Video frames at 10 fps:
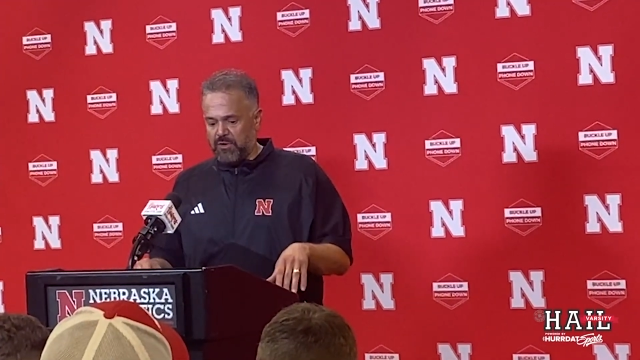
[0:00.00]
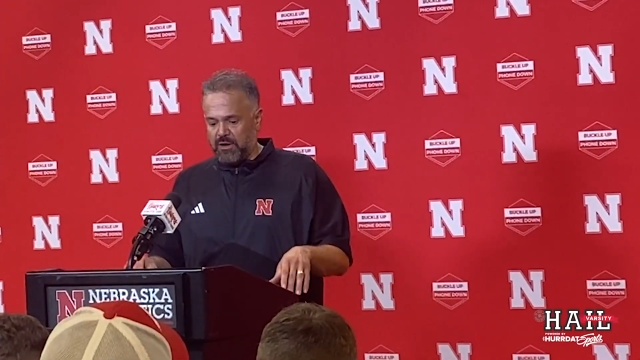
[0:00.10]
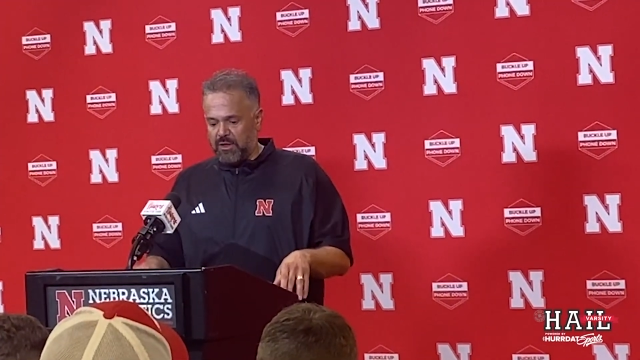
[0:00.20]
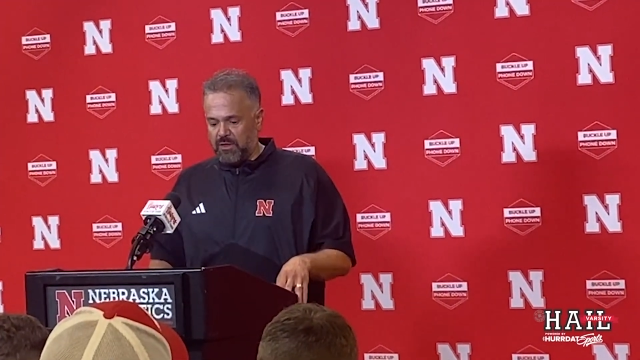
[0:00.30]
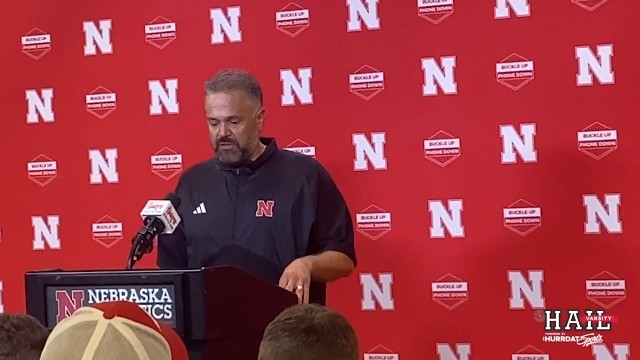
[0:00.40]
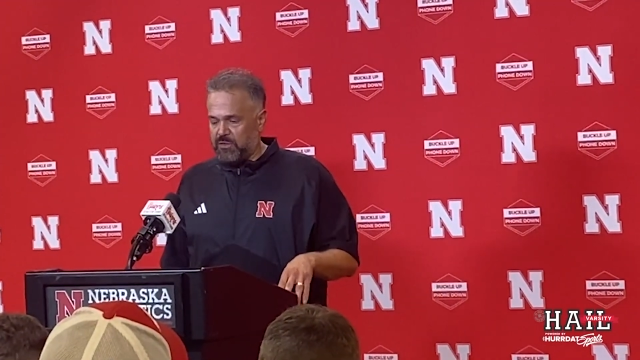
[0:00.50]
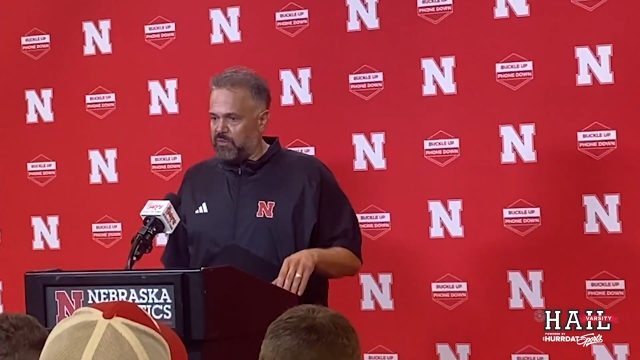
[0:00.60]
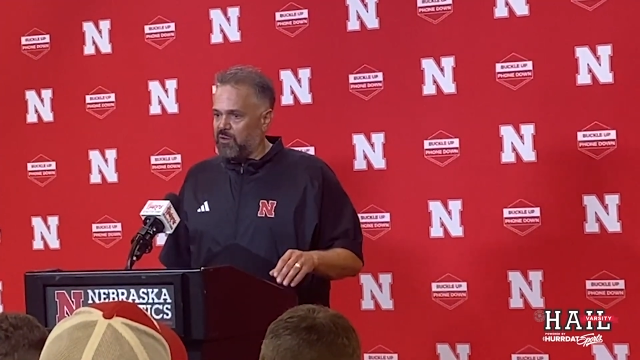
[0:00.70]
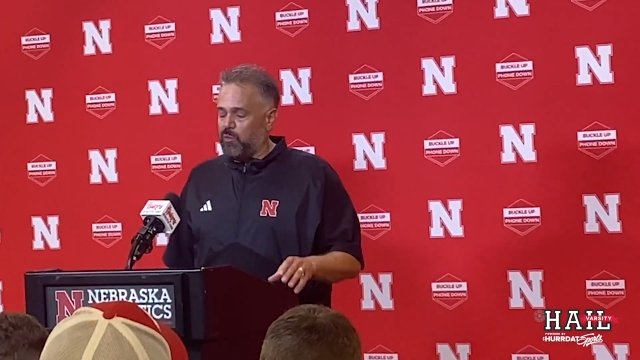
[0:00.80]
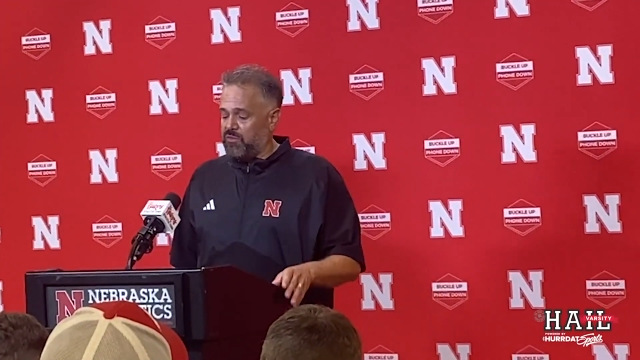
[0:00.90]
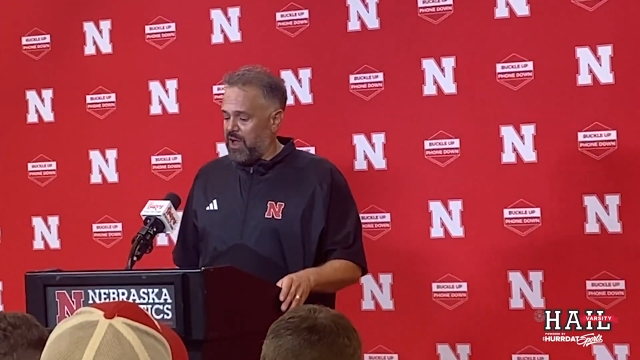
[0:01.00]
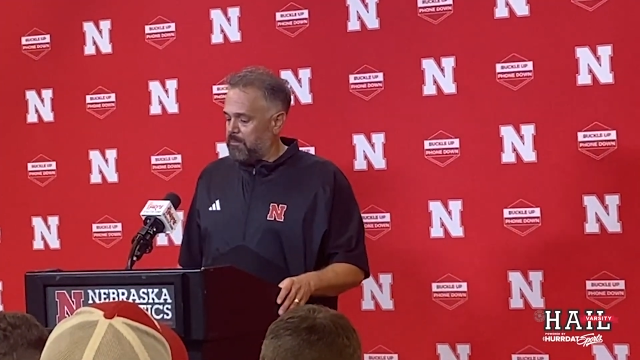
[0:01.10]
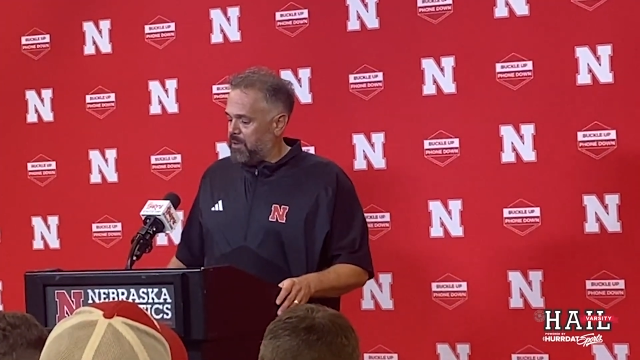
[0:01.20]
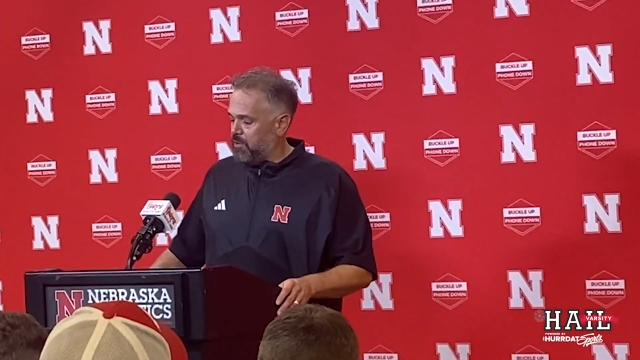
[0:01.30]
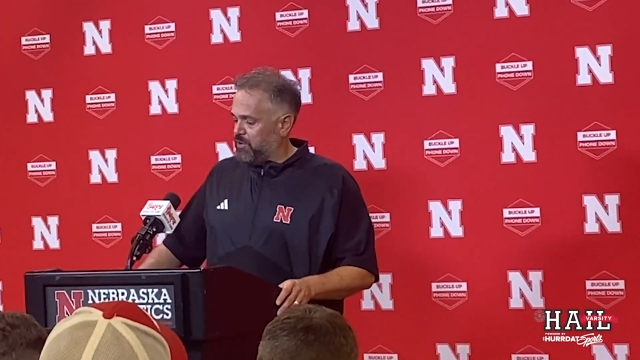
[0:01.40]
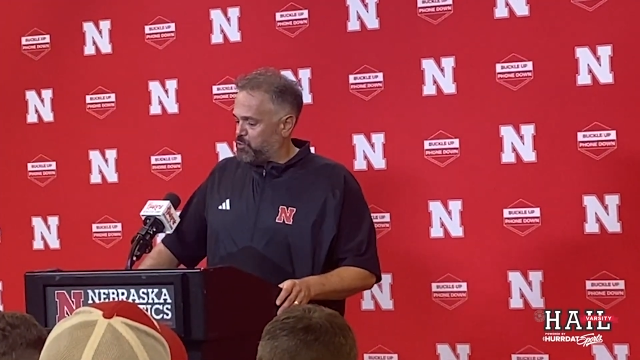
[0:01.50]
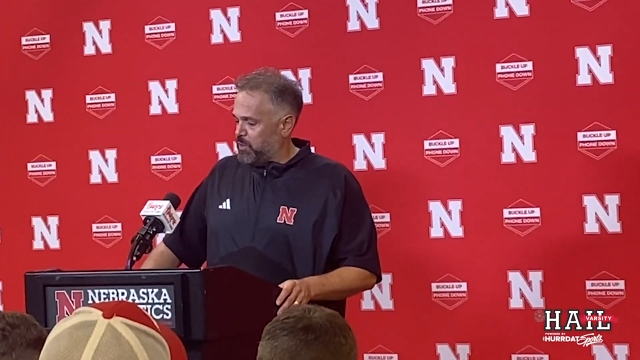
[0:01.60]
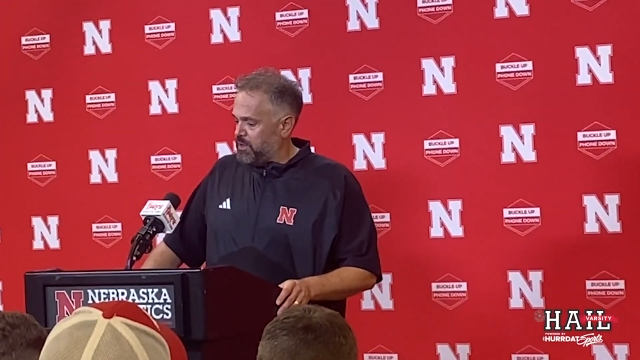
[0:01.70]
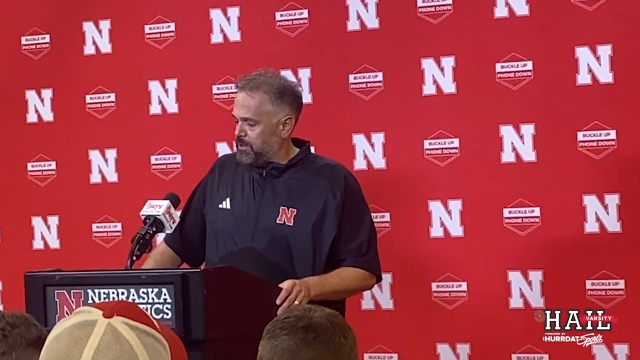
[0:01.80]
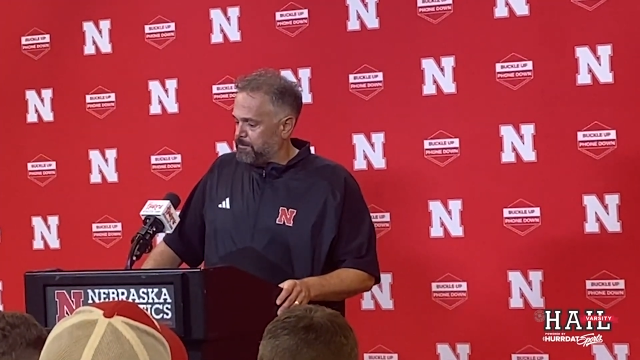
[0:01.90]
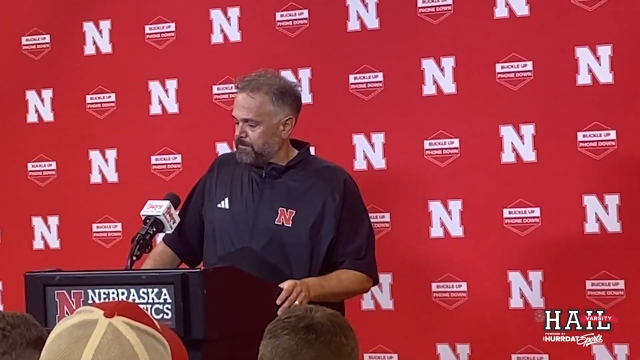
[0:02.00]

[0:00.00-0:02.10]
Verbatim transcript: and I think that we've gotten better each week.